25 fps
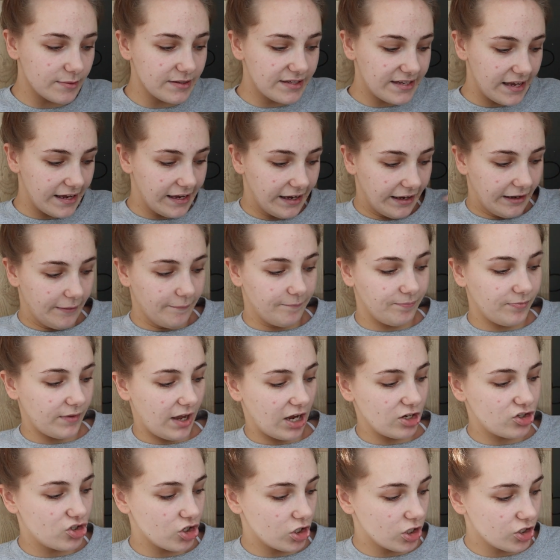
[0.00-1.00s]
I was saying,
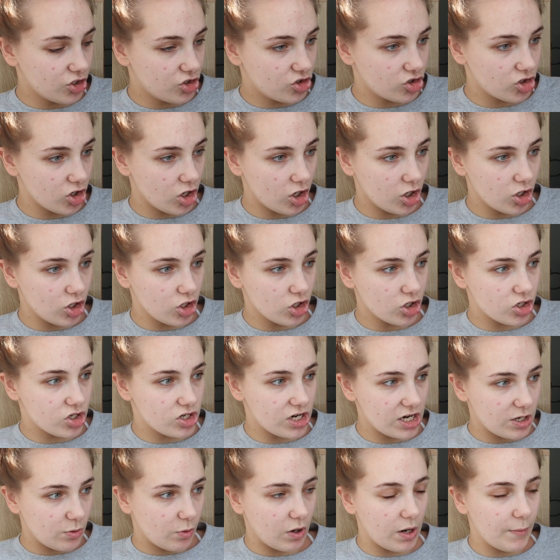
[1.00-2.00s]
I just
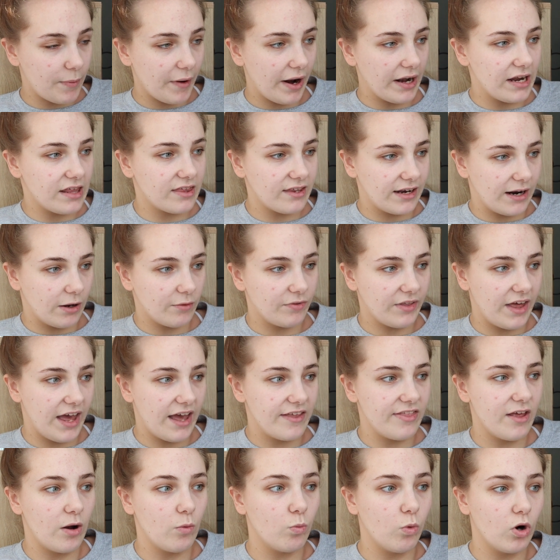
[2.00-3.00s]
didn't want to put anything out
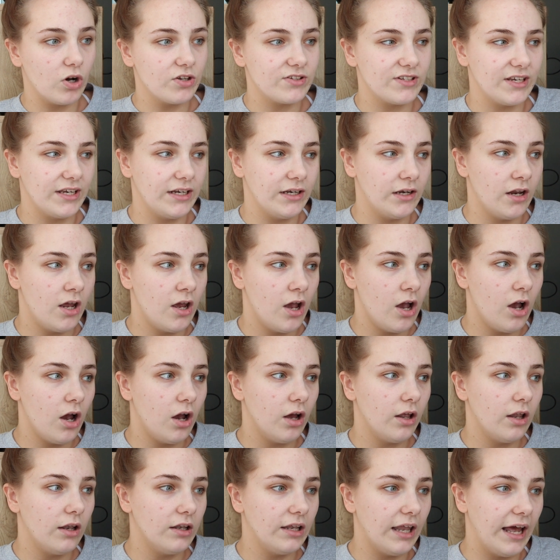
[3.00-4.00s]
there that wasn't
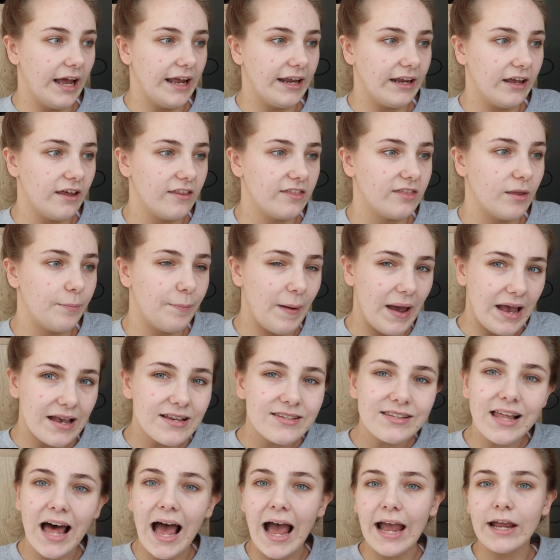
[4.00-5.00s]
like the
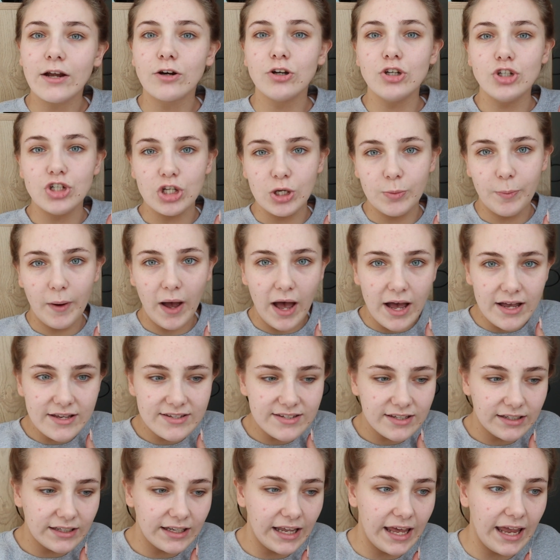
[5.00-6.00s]
best that I could do
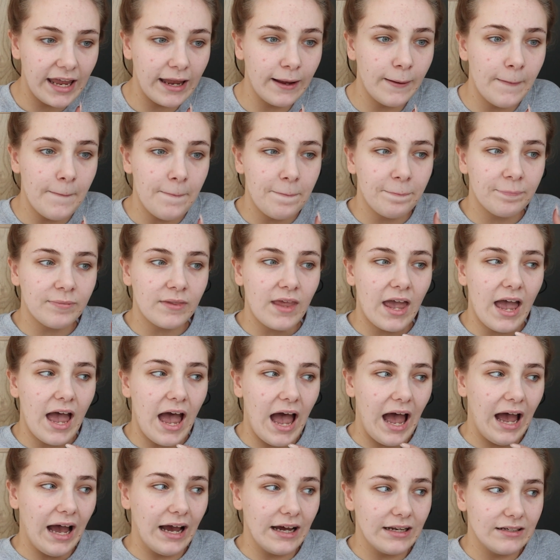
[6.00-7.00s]
personally
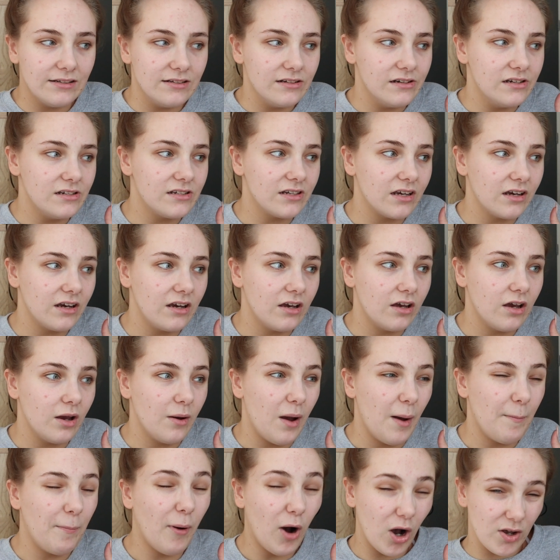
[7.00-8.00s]
and
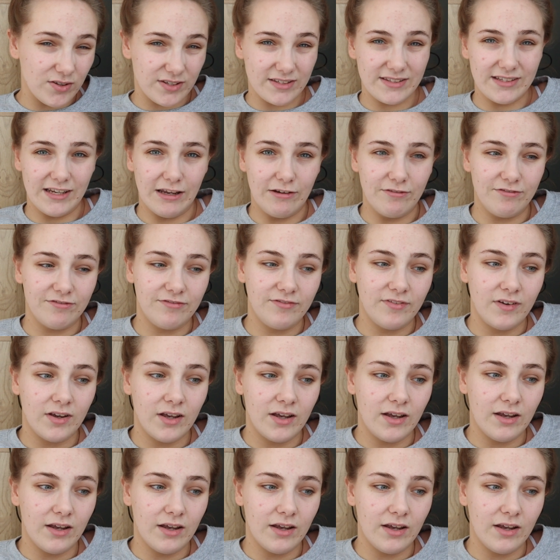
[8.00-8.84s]
positive.